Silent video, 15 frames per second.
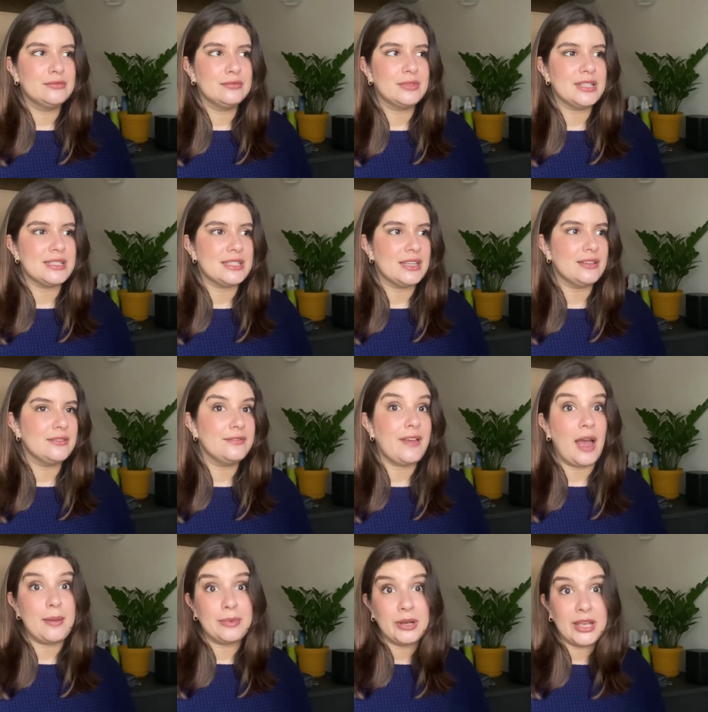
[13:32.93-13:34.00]
what is it,
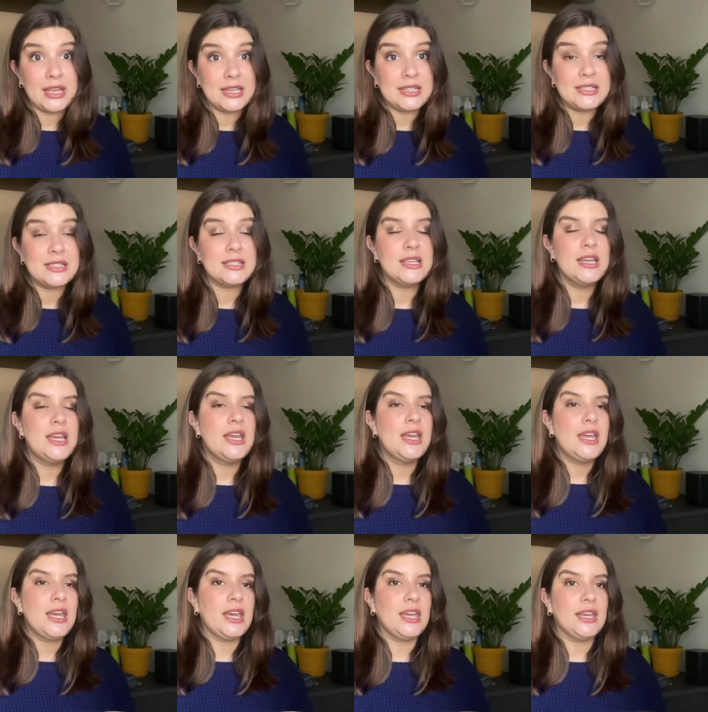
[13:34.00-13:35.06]
fabrics,
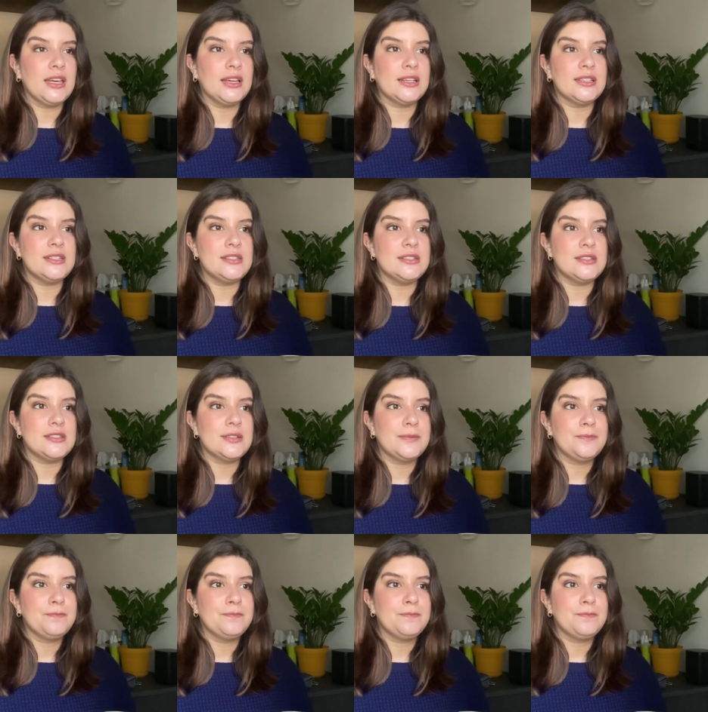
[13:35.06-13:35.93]
and